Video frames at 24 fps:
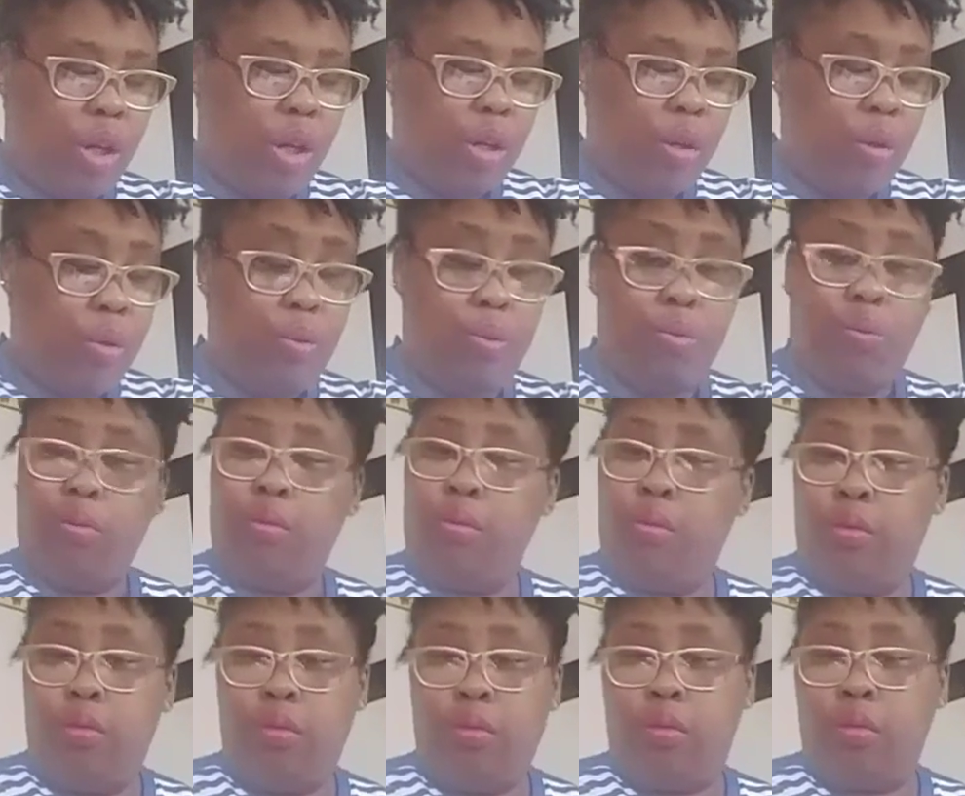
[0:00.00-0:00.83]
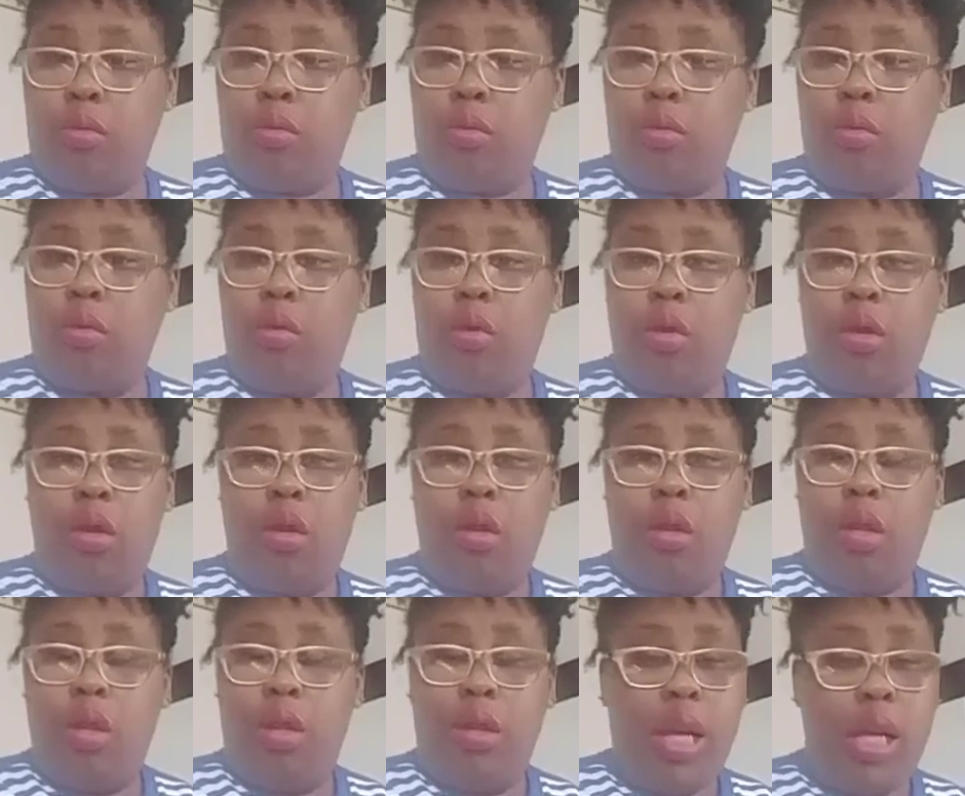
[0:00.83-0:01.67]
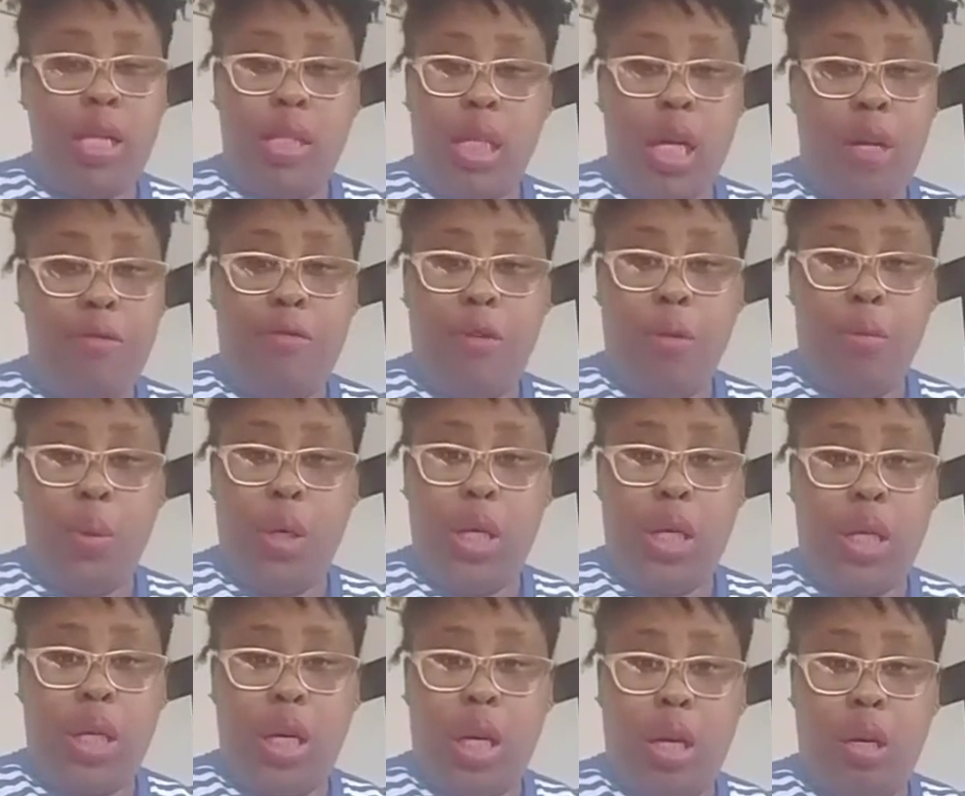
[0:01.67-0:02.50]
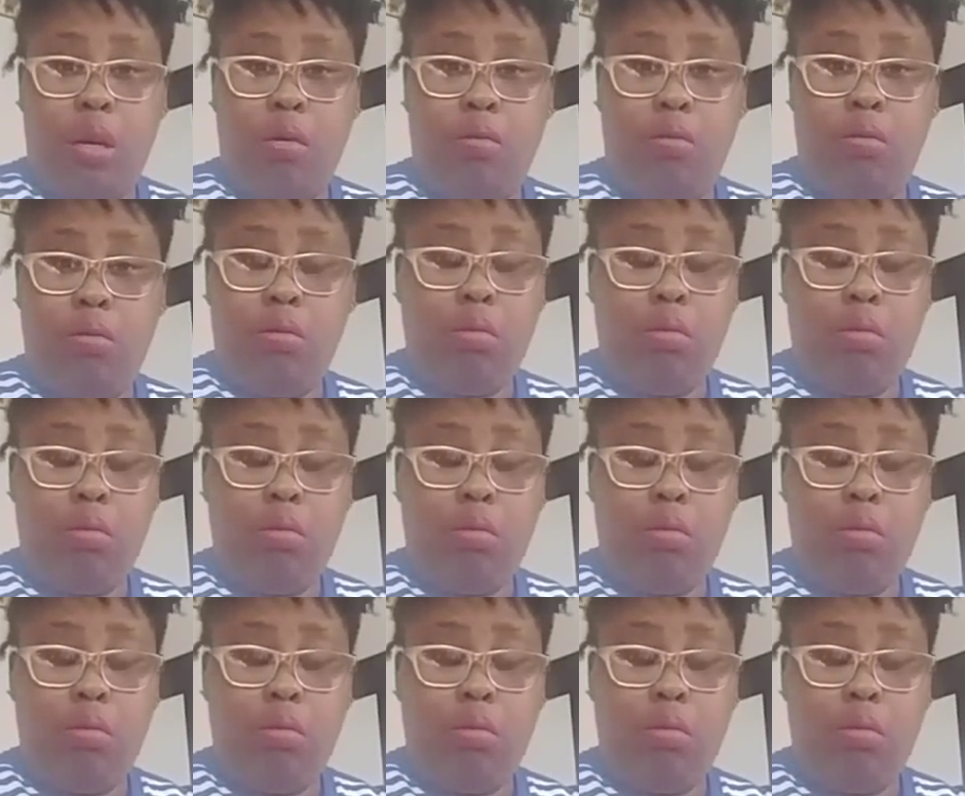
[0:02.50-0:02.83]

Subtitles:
your own. That's every weekend.